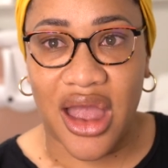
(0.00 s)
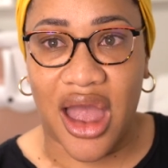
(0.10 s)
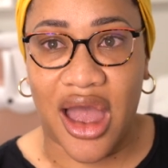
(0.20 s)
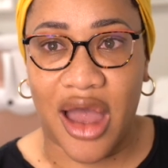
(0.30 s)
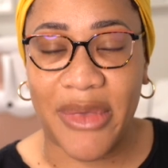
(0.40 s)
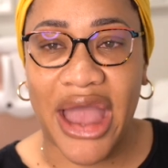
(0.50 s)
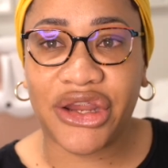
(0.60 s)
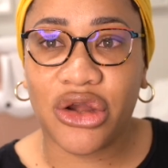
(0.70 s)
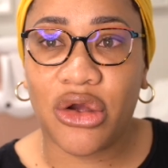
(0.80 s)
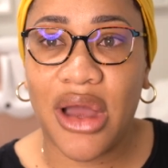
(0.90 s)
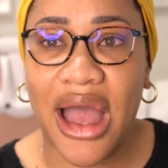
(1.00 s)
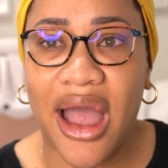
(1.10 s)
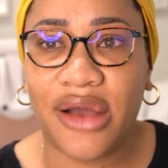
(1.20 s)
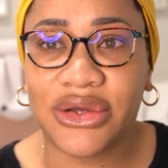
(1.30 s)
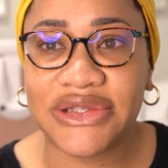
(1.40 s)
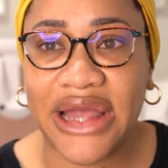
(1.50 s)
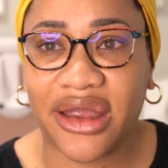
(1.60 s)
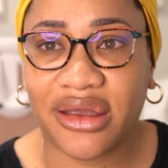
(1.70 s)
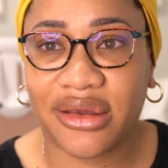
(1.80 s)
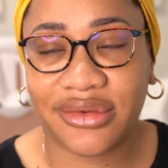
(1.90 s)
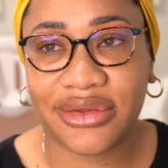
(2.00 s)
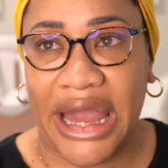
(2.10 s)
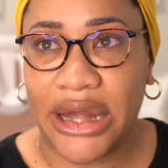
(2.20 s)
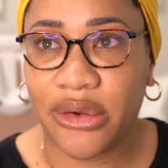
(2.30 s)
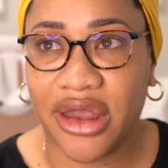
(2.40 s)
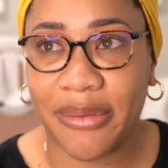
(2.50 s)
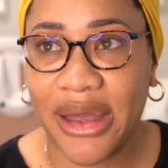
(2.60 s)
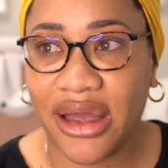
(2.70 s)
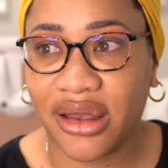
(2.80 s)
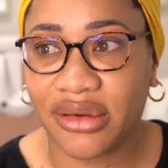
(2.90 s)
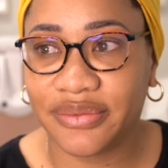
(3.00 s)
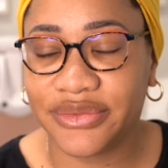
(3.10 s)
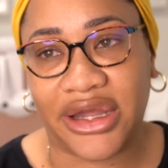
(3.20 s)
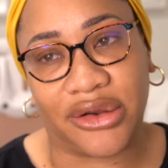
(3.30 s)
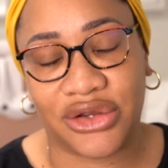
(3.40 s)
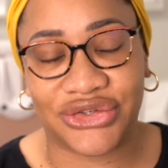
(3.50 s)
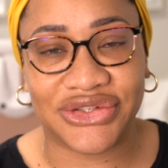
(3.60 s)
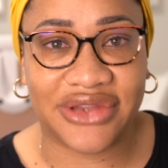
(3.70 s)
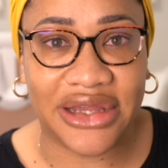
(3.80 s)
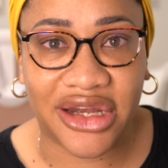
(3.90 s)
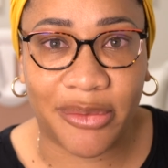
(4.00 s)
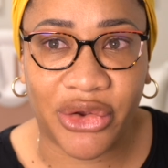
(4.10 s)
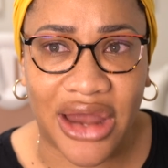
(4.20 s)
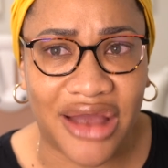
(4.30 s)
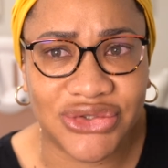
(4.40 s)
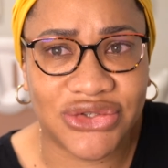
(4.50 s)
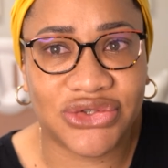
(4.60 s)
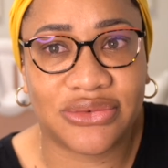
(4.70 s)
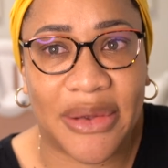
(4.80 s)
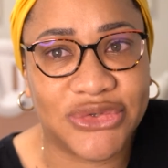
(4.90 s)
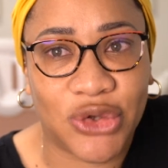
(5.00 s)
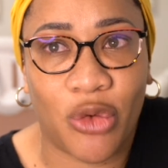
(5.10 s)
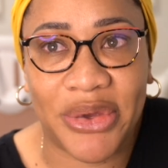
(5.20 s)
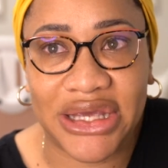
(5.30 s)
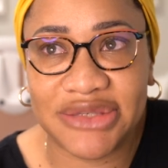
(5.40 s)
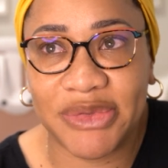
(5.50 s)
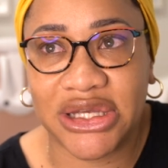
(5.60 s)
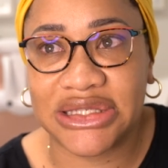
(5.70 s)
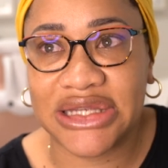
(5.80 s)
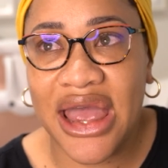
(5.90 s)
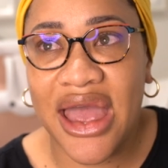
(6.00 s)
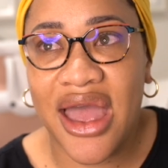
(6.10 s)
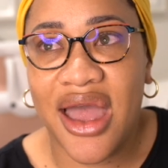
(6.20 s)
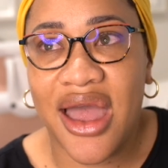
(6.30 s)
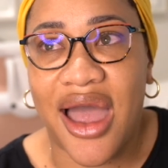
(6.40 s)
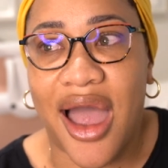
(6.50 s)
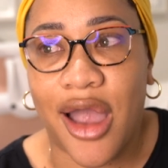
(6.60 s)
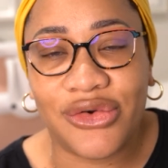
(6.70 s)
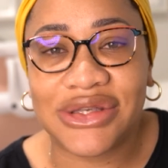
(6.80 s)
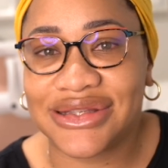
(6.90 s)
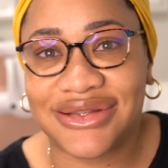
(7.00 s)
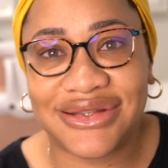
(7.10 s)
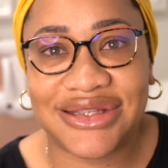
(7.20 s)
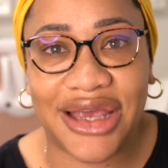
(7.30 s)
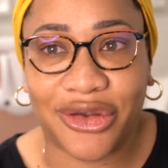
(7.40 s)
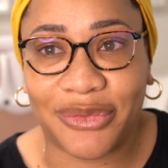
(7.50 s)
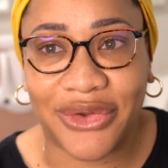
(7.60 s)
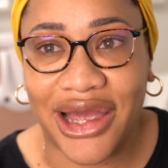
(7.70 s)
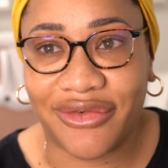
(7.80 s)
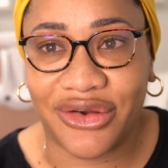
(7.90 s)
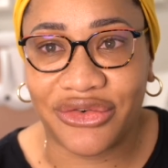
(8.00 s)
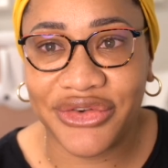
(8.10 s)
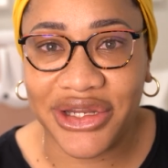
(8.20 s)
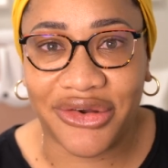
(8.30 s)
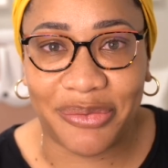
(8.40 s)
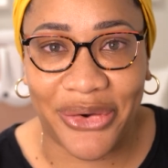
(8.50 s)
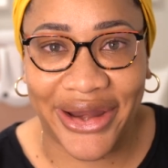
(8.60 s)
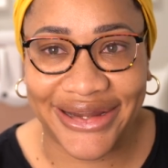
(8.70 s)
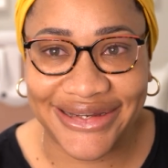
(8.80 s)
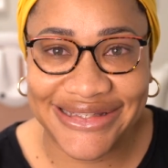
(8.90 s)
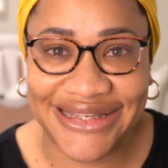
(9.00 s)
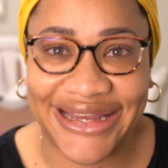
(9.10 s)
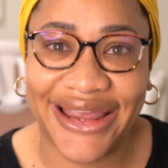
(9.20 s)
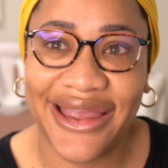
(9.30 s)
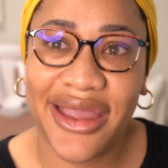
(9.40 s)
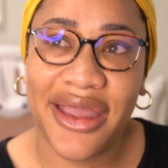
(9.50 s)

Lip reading: And you know, I was like looking back, like I was just thinking about it, I'm so pissed because I was set up to have a really great pregnancy,